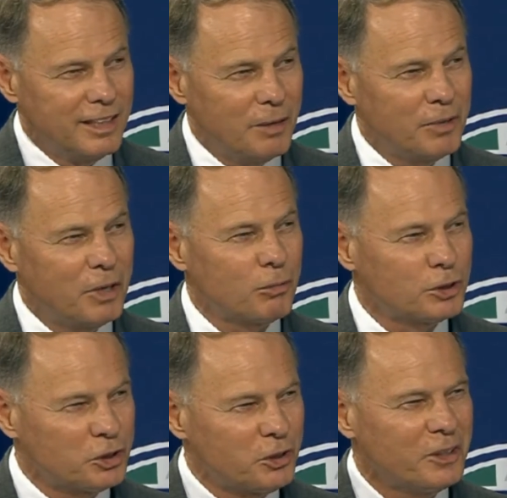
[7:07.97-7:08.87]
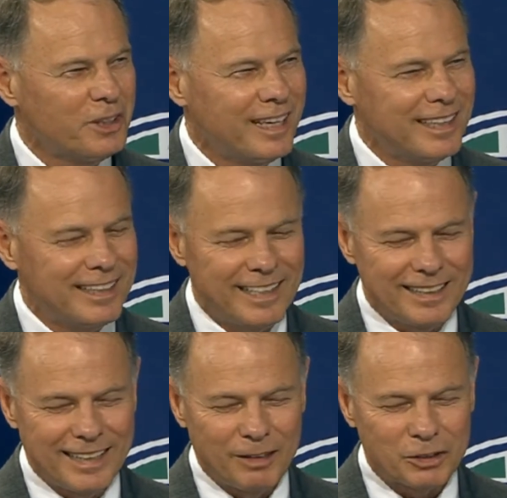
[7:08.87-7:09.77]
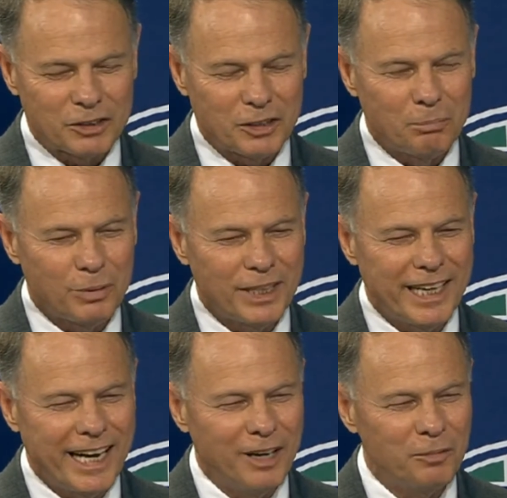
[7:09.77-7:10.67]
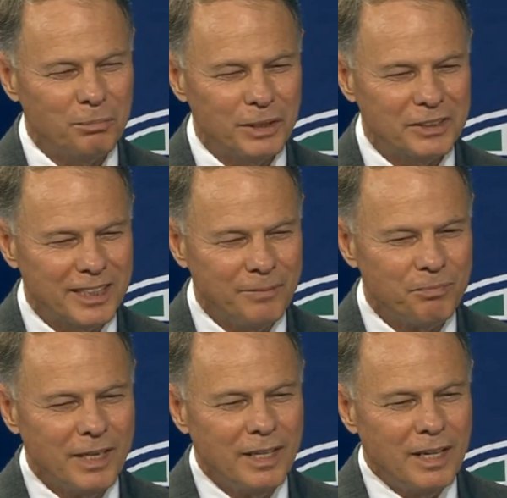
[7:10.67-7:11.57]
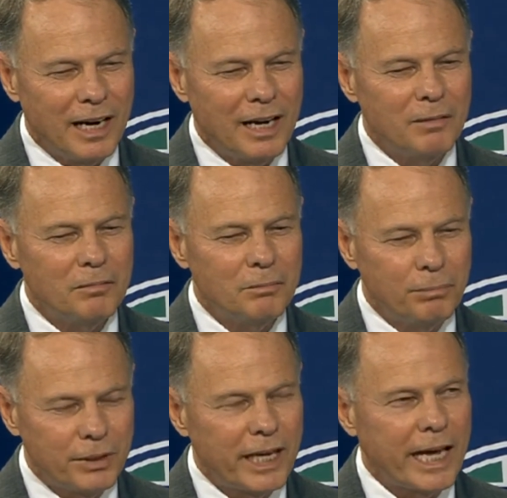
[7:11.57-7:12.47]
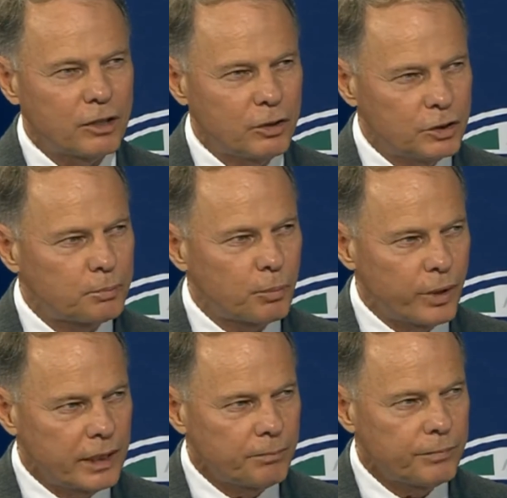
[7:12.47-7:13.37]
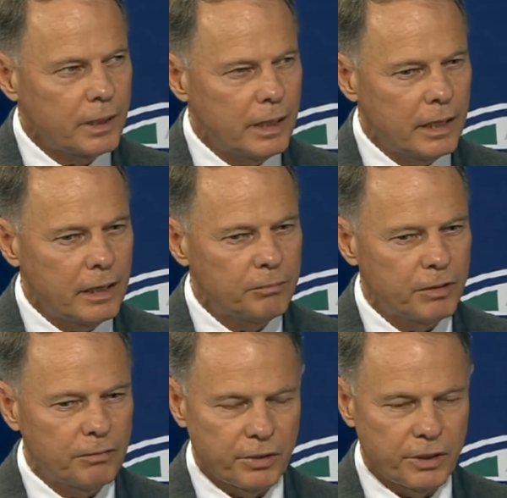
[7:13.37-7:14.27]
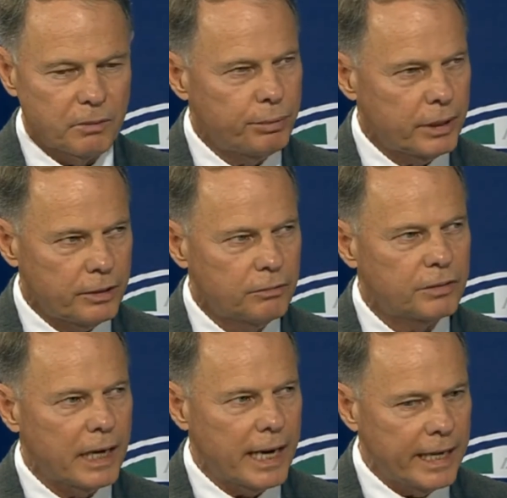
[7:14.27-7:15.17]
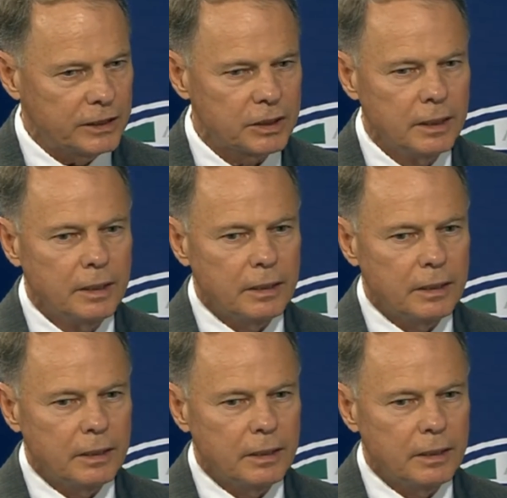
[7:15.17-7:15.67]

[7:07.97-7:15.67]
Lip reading: I'm not real sure how it's going to play out, but they had a good spring. They're very competitive guys.